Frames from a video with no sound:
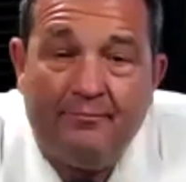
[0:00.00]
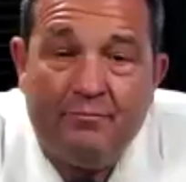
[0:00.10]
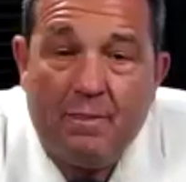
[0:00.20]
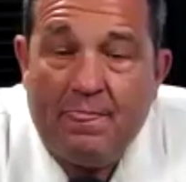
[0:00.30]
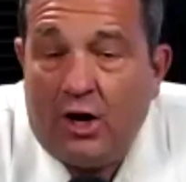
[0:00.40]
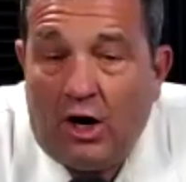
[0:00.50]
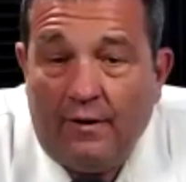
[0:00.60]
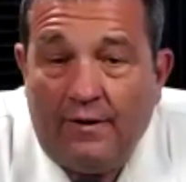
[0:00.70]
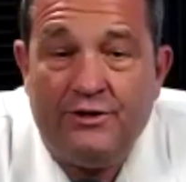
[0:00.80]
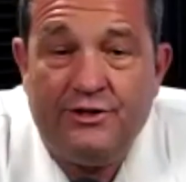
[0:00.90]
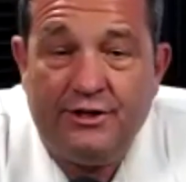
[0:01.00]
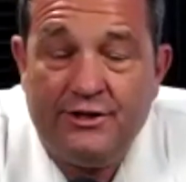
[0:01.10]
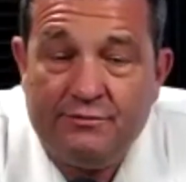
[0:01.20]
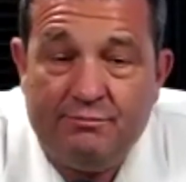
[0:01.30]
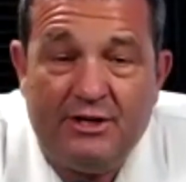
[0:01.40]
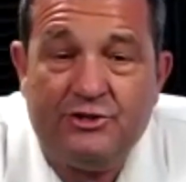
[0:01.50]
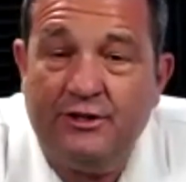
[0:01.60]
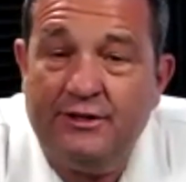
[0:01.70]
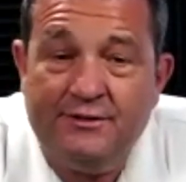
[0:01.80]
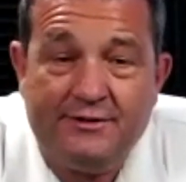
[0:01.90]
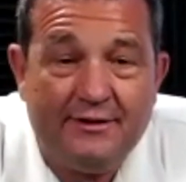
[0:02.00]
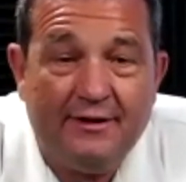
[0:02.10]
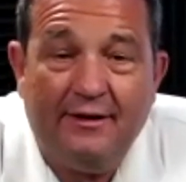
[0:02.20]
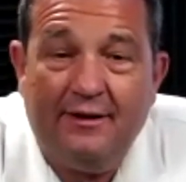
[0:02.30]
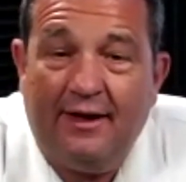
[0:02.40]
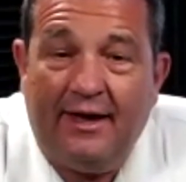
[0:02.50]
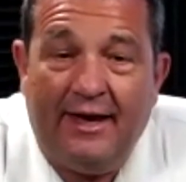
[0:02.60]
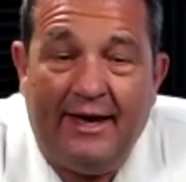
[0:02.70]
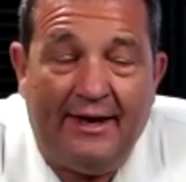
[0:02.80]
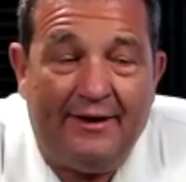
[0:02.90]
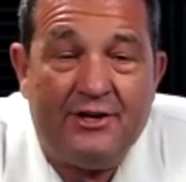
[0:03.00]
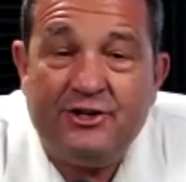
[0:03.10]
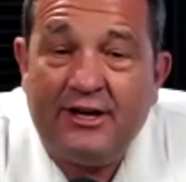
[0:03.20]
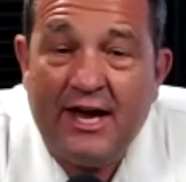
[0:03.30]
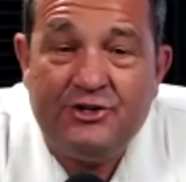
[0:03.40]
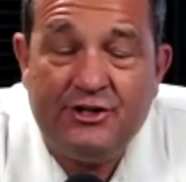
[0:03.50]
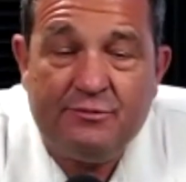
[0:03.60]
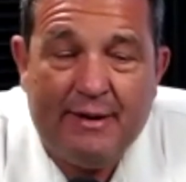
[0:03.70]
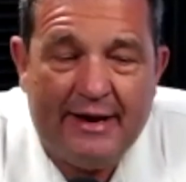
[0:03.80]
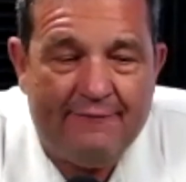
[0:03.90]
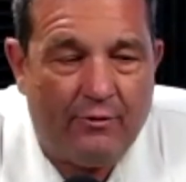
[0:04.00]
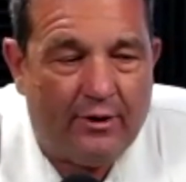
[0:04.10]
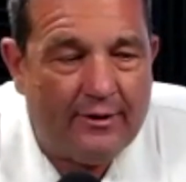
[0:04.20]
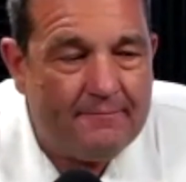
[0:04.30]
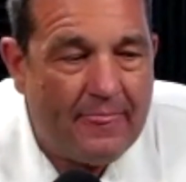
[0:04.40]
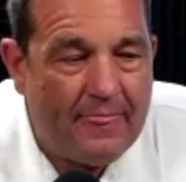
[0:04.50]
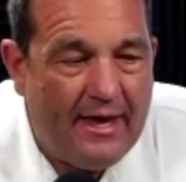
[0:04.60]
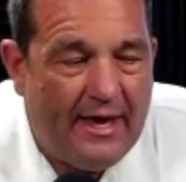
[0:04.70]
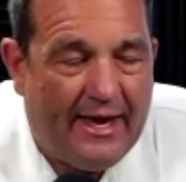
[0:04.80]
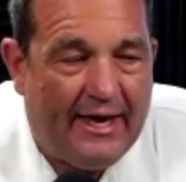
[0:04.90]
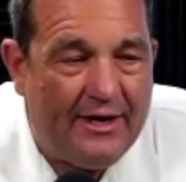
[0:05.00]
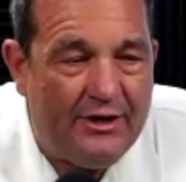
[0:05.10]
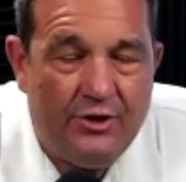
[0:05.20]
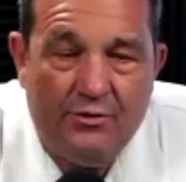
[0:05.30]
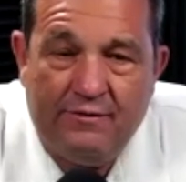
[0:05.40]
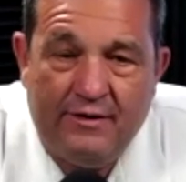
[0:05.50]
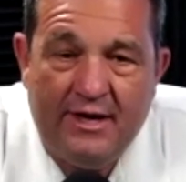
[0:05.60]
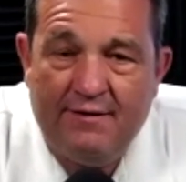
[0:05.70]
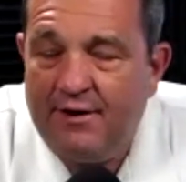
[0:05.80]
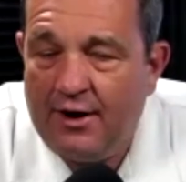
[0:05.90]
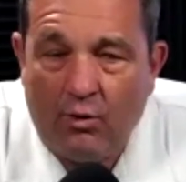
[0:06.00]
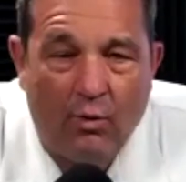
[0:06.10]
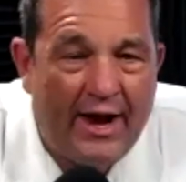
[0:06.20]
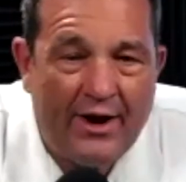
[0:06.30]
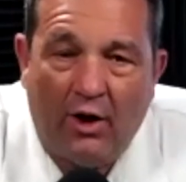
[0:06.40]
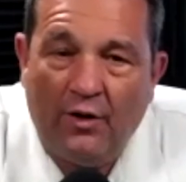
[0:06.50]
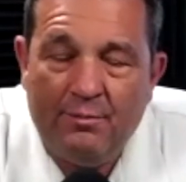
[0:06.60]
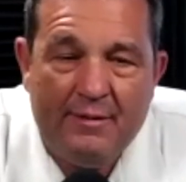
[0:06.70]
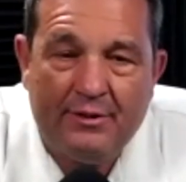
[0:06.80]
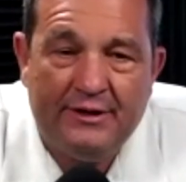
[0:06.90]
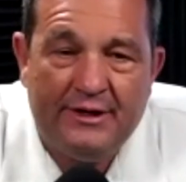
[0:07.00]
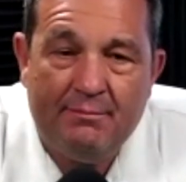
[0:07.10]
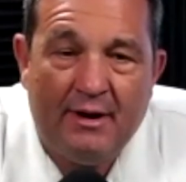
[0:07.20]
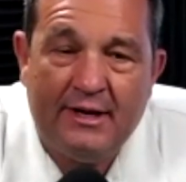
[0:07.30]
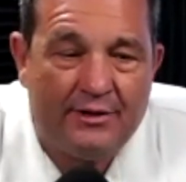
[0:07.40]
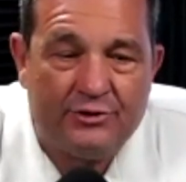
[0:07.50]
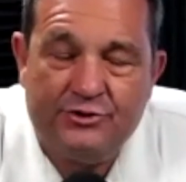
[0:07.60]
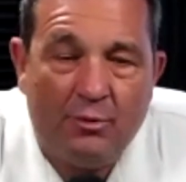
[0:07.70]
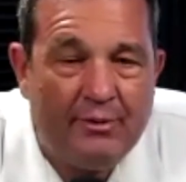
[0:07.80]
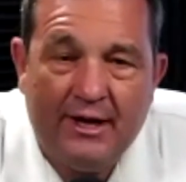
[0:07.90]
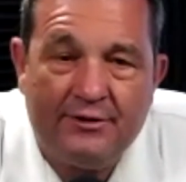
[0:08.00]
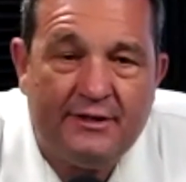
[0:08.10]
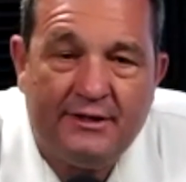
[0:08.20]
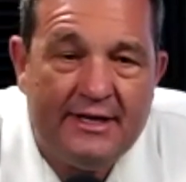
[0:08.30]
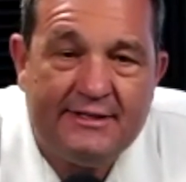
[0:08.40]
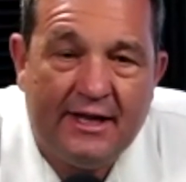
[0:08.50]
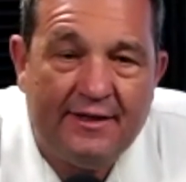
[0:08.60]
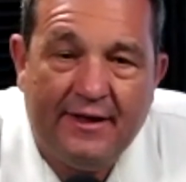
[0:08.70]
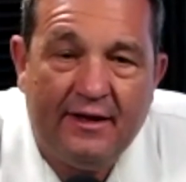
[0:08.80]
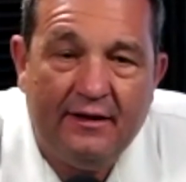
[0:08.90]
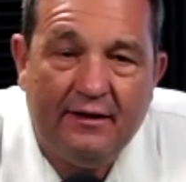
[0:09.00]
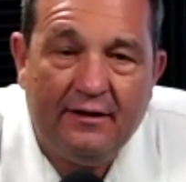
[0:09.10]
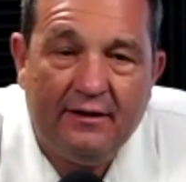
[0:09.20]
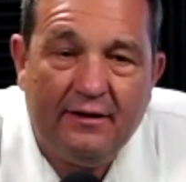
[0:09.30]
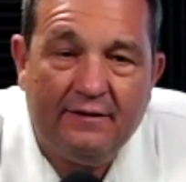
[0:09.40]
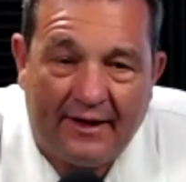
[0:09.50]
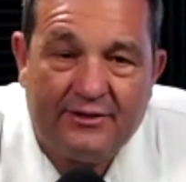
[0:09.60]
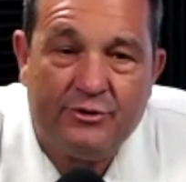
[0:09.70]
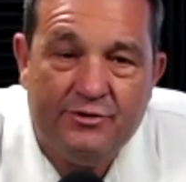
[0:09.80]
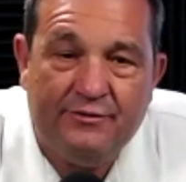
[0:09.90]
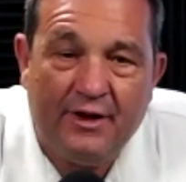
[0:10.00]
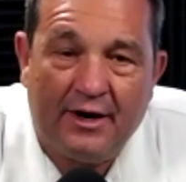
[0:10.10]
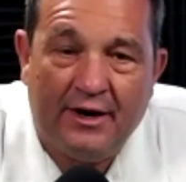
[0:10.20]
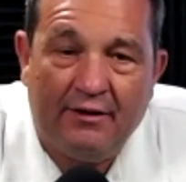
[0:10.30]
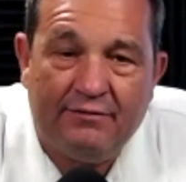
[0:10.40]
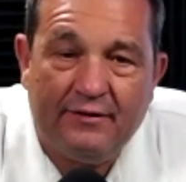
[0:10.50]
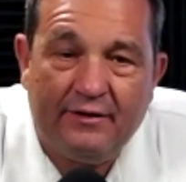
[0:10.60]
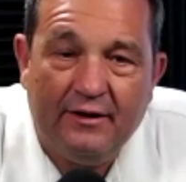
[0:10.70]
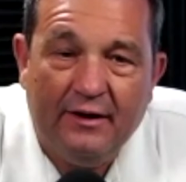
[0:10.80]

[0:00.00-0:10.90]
colleges, missions, and education is paid for, and you've given it away to all the people that need money and there's nobody else that needs anything, that's when you've done enough. Yeah.